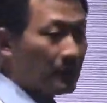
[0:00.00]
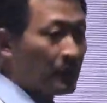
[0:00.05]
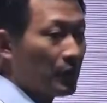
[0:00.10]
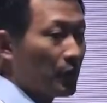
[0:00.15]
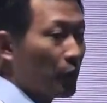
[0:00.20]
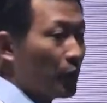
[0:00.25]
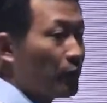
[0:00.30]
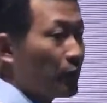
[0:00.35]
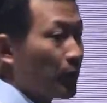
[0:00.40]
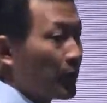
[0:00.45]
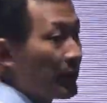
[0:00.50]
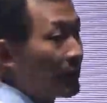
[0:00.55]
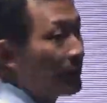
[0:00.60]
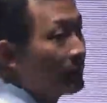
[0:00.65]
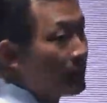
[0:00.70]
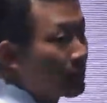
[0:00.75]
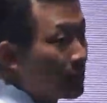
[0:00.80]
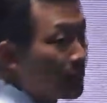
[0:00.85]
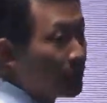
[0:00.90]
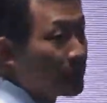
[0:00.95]
Hopefully,
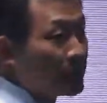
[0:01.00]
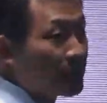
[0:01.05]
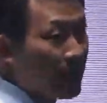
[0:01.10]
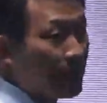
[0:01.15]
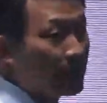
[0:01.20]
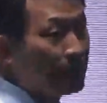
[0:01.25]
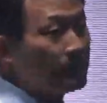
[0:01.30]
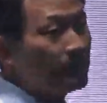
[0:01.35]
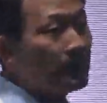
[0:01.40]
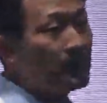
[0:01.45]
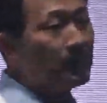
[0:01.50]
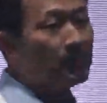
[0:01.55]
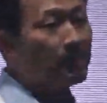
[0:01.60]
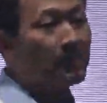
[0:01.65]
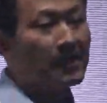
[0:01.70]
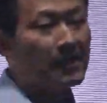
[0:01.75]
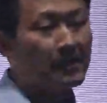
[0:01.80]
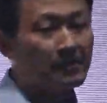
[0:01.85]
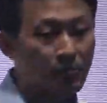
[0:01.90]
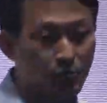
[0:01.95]
it will be done
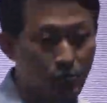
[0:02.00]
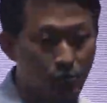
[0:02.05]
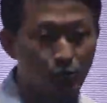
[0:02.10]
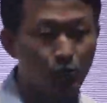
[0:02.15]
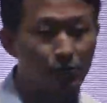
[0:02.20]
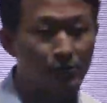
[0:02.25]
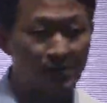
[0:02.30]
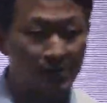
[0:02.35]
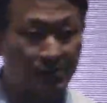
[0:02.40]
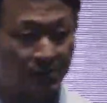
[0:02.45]
by June this